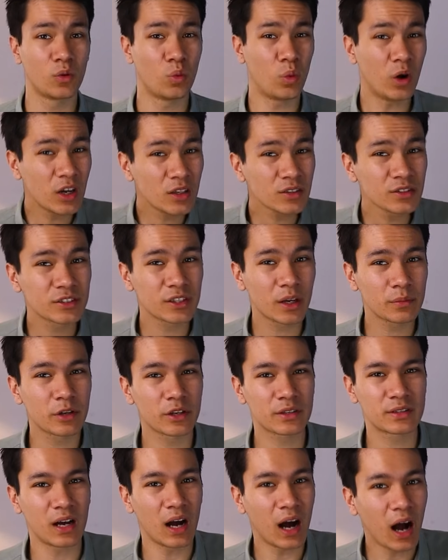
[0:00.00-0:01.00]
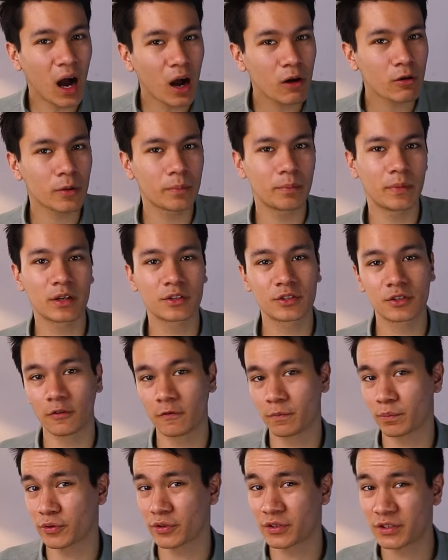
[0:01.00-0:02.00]
While subjects are a mix
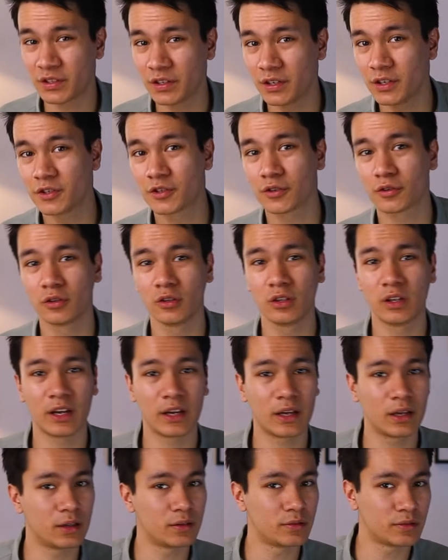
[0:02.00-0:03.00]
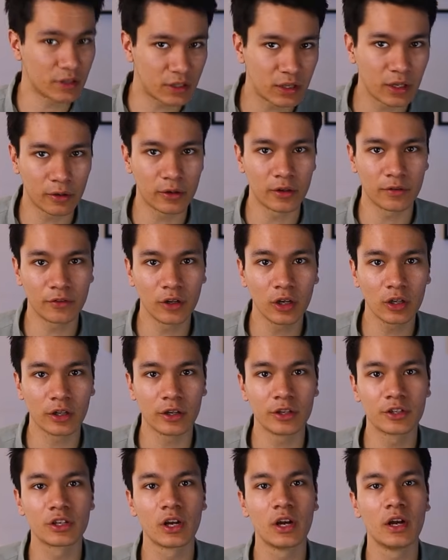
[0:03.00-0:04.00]
of procedural and declarative
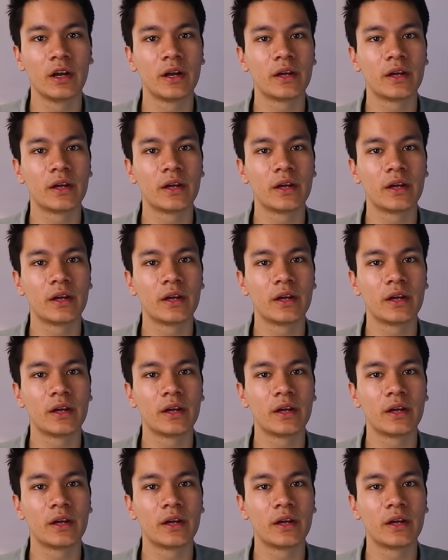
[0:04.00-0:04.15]
knowledge,